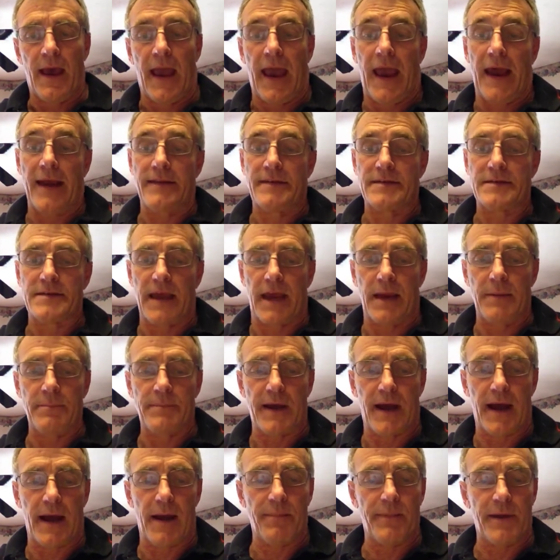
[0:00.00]
And at the same
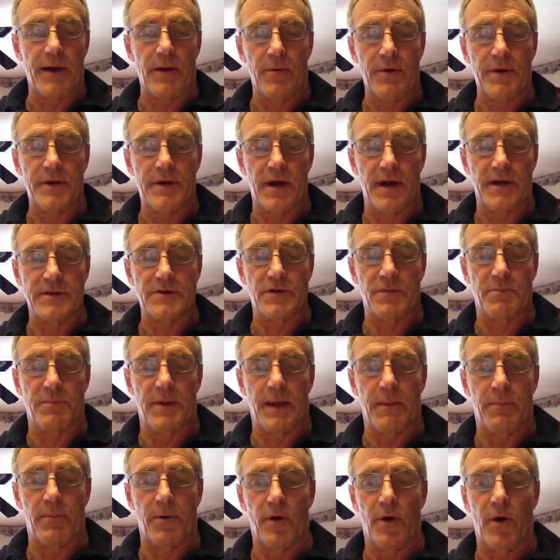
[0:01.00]
time, there were tons of
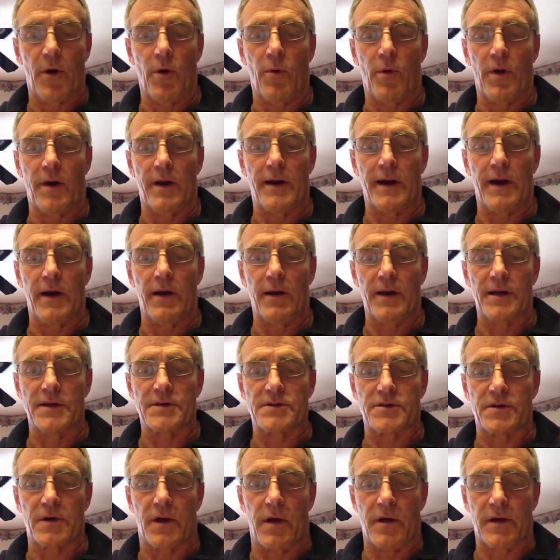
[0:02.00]
people who weren't nearly
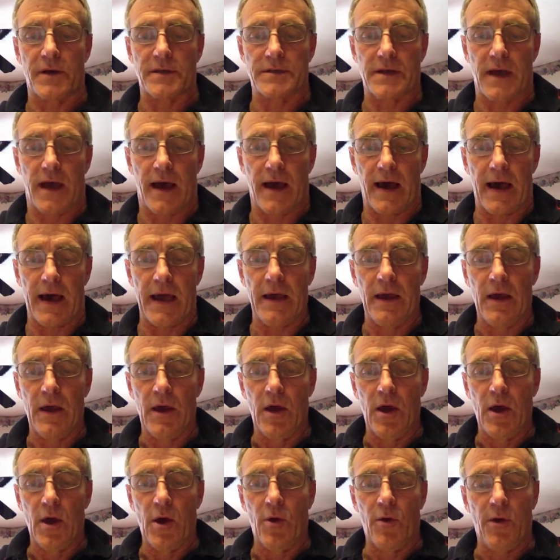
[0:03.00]
as strong as I,
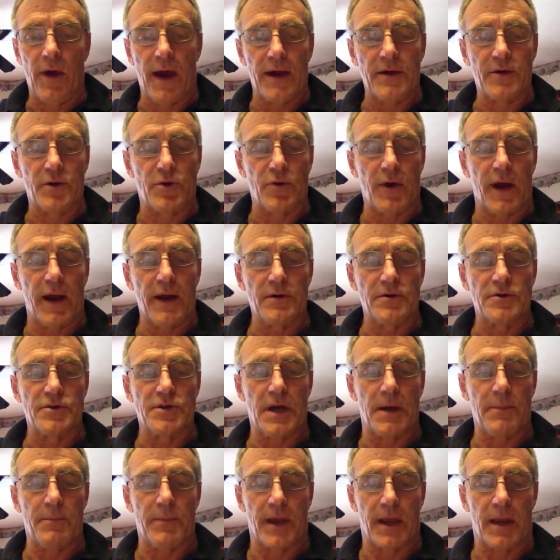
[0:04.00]
who had greater
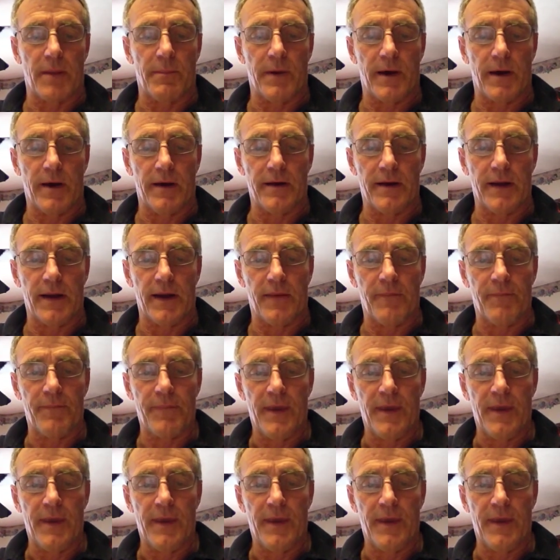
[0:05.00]
jumping ability.